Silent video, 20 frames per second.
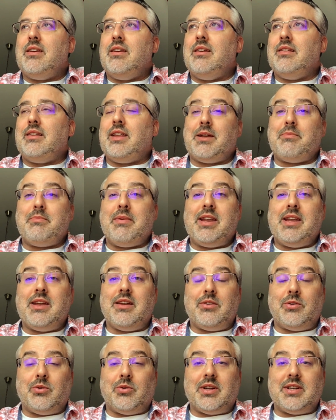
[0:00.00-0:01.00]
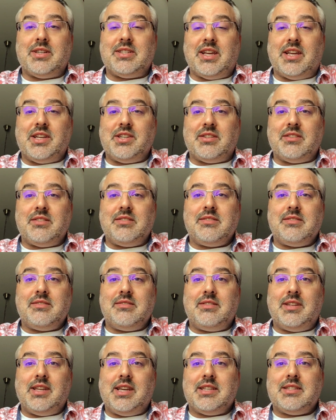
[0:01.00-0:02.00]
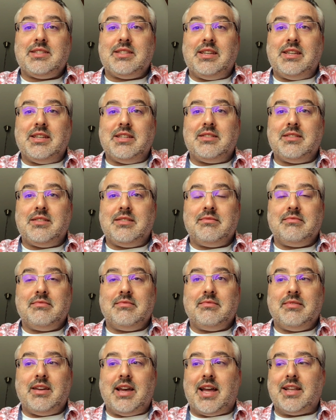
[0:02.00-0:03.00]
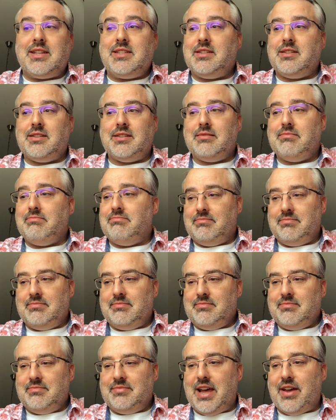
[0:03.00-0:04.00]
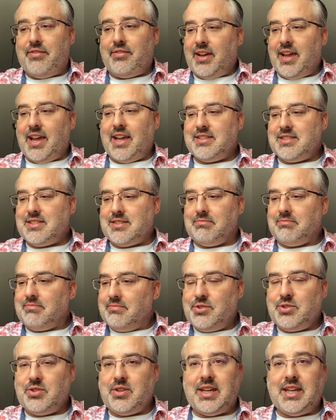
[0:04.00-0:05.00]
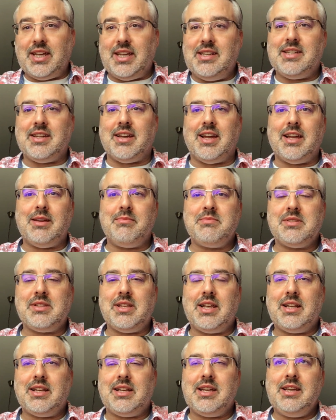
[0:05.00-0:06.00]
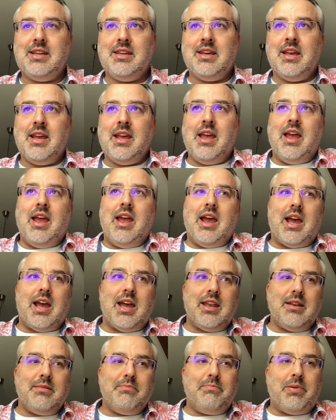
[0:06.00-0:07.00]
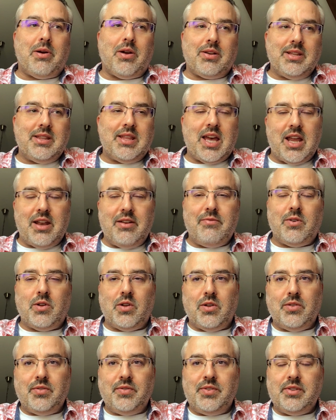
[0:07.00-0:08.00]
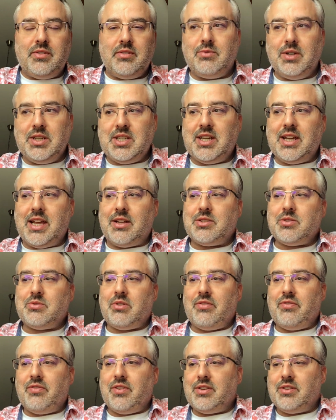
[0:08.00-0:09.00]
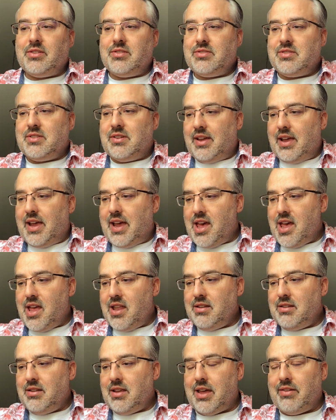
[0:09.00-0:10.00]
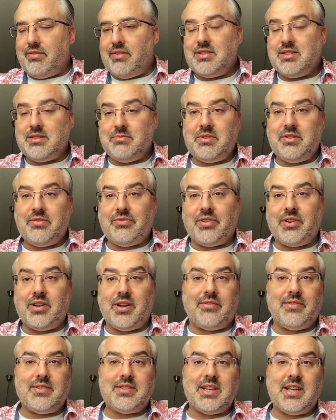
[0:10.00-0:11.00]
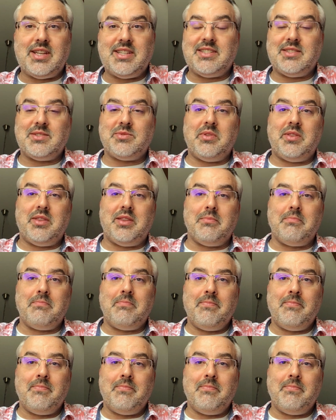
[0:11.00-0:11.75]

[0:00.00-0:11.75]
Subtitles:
like many other organizations, DSC has had to navigate some tricky times lately. And partly that involved reaching out to our funders and having some different conversations with them